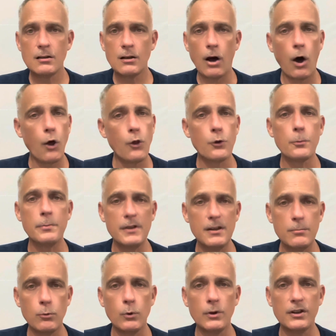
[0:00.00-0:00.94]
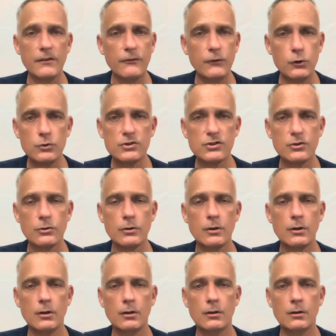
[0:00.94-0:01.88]
other people in the future
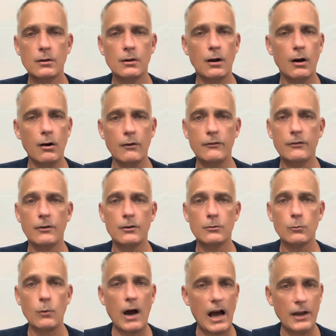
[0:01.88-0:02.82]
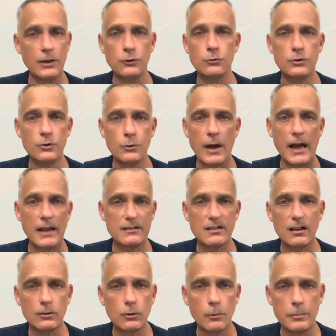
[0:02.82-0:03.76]
of why you do not
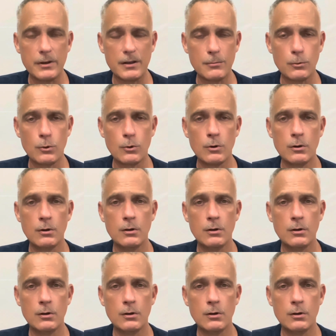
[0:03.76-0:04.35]
tell on people.